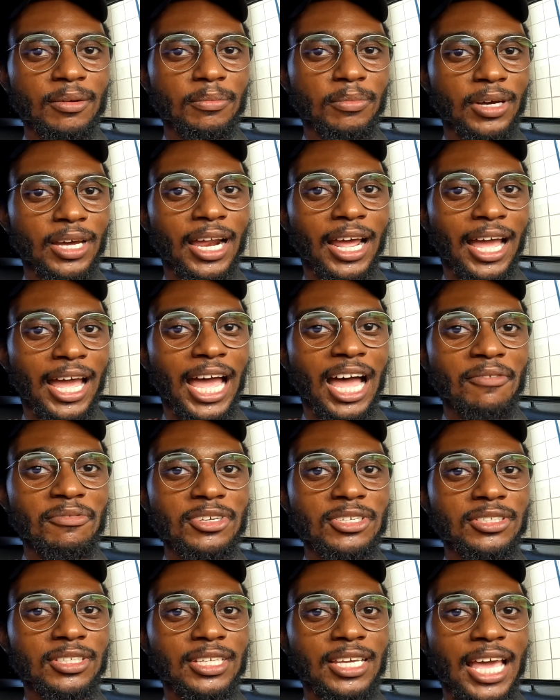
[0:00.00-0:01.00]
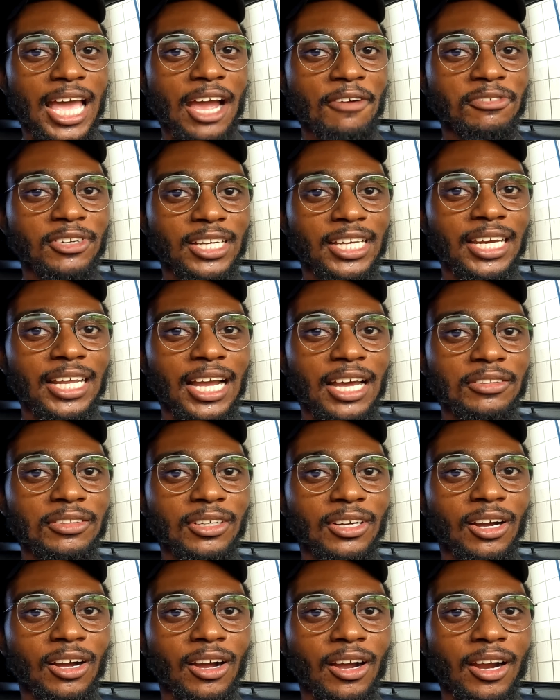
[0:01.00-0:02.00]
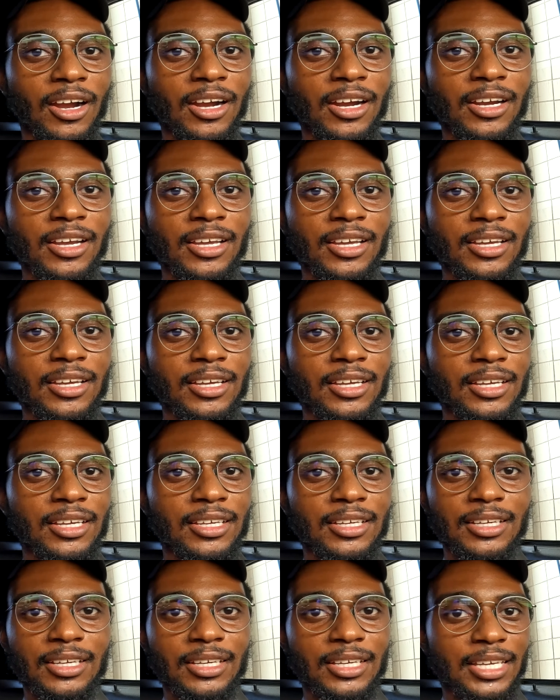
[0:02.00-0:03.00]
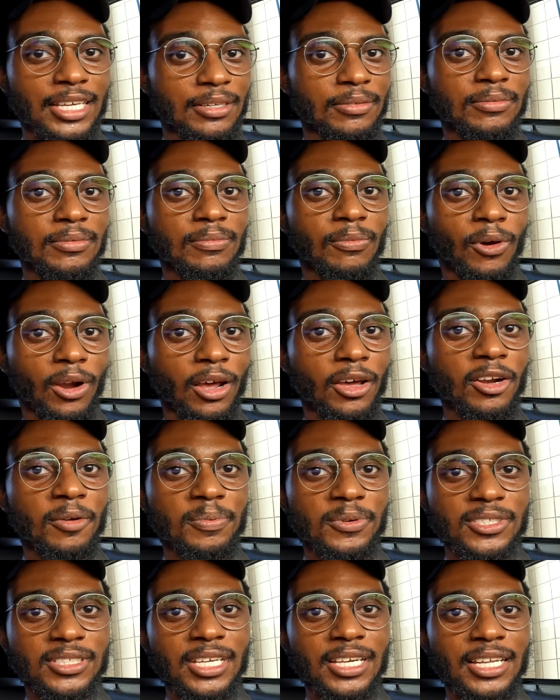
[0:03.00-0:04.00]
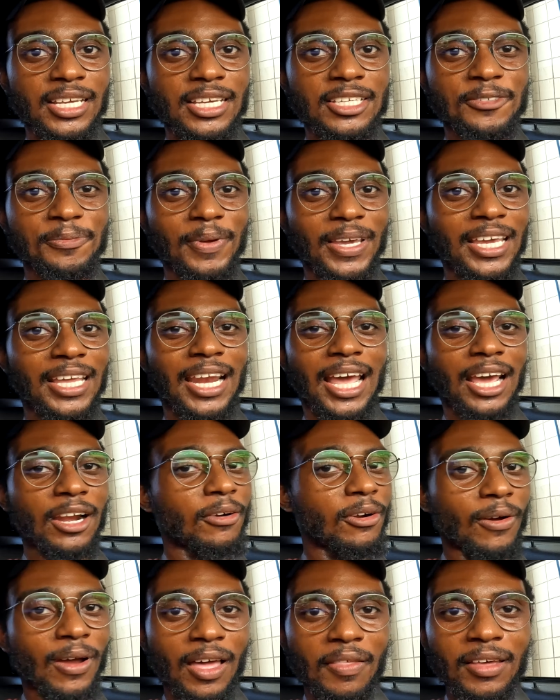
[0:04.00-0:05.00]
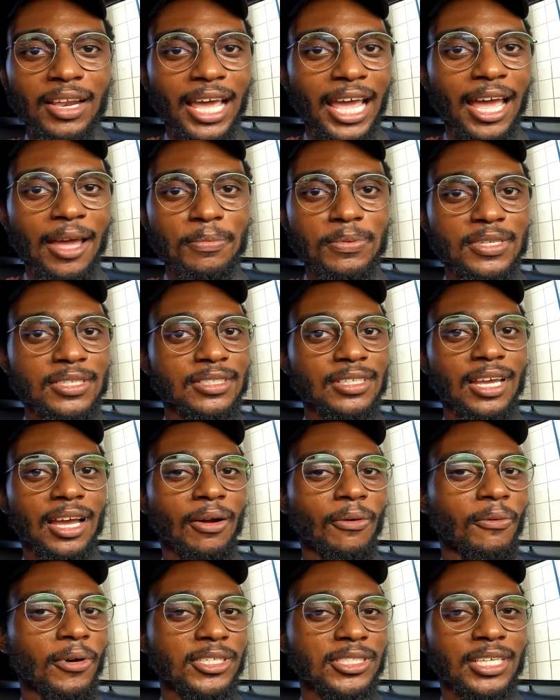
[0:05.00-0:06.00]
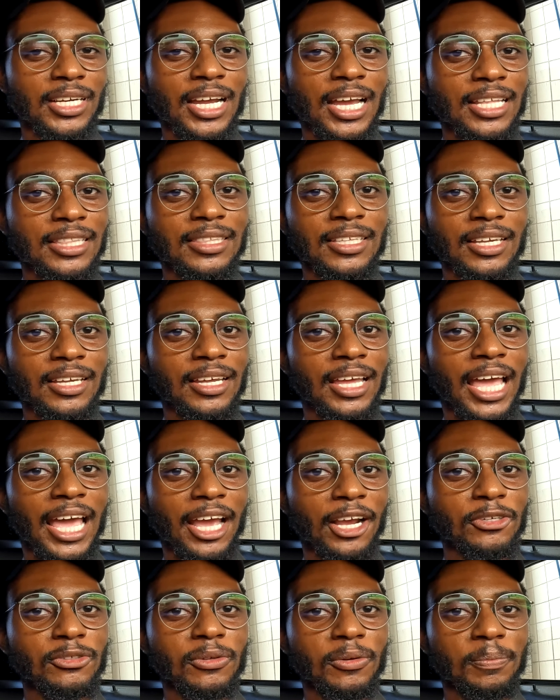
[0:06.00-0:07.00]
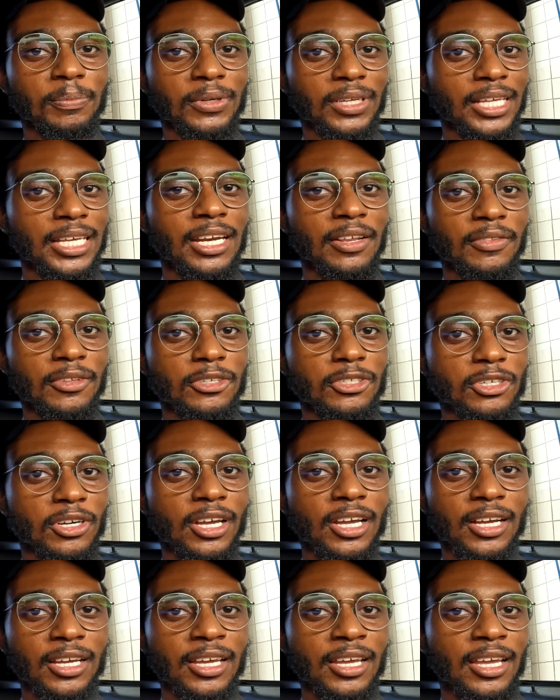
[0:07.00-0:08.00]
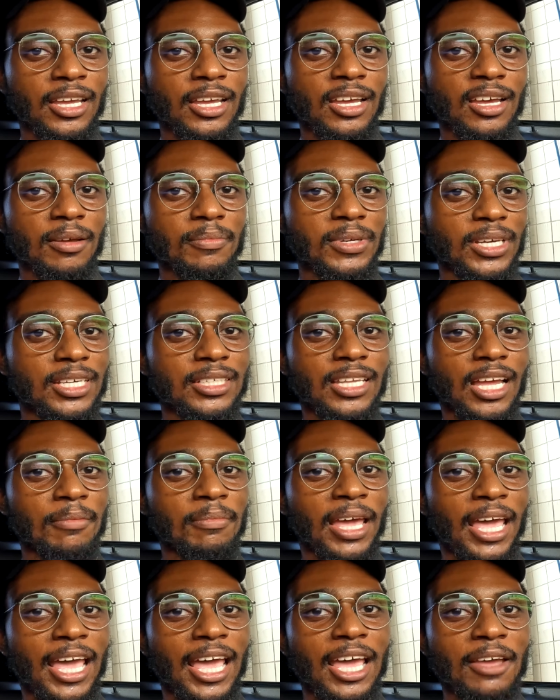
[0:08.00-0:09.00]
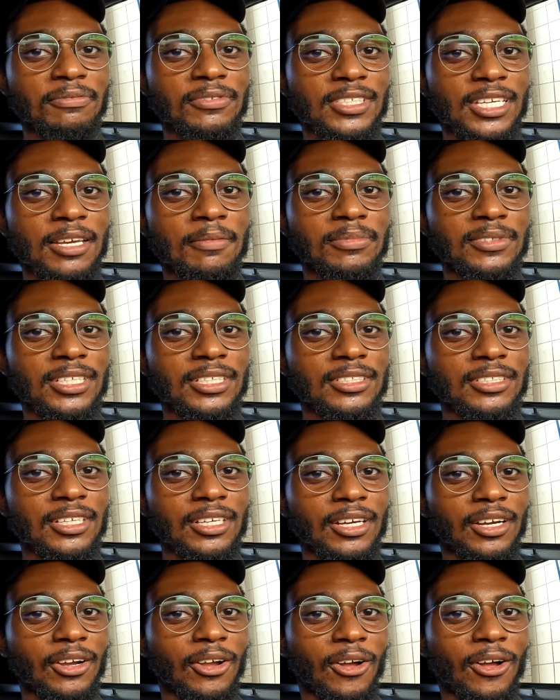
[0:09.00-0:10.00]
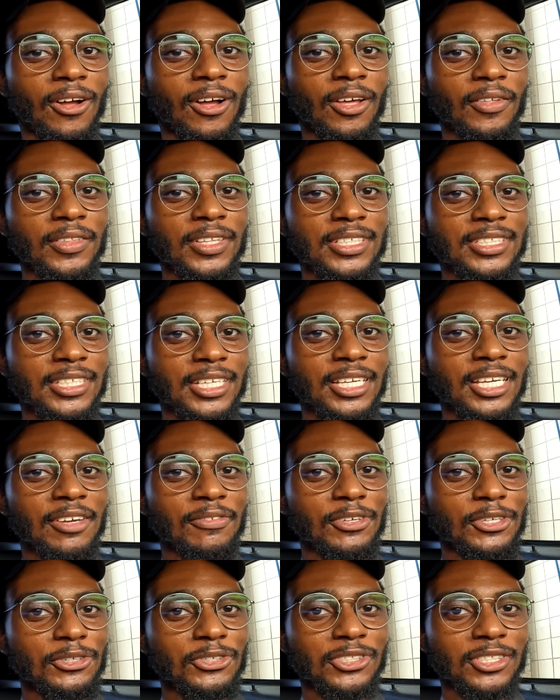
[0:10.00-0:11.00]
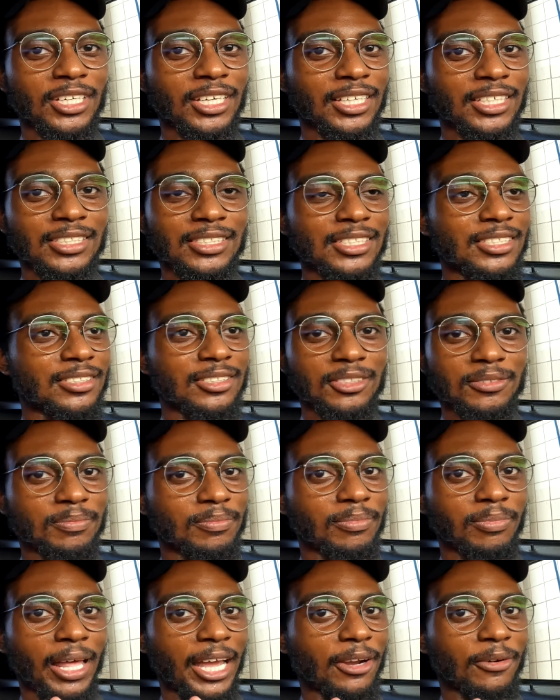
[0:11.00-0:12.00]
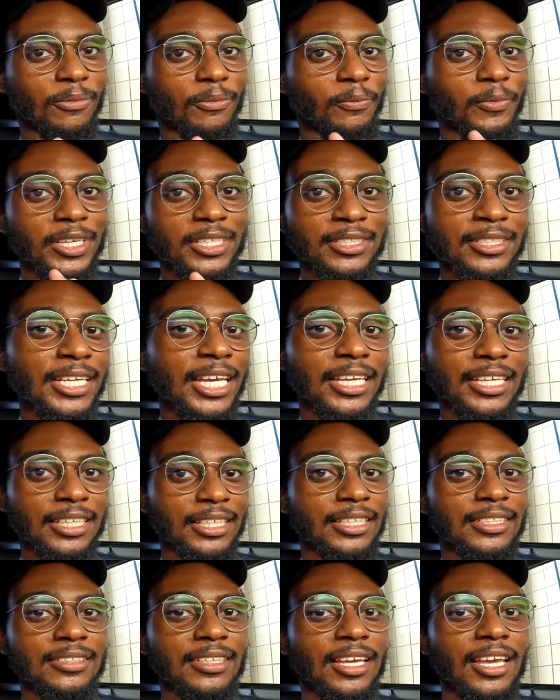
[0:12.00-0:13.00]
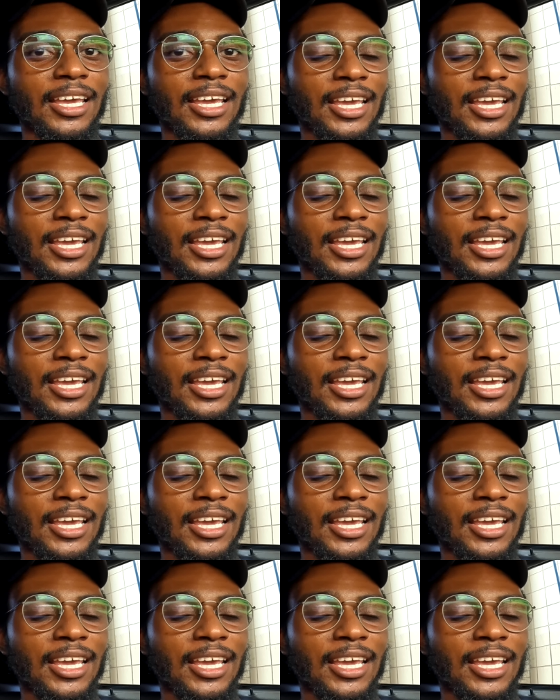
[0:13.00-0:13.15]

but obviously after getting out the car it 100% is paint. I don't know how that happens. I wish I got the actual plate of the truck because I'm half tempted to call the city of Houston because this is like ridiculous.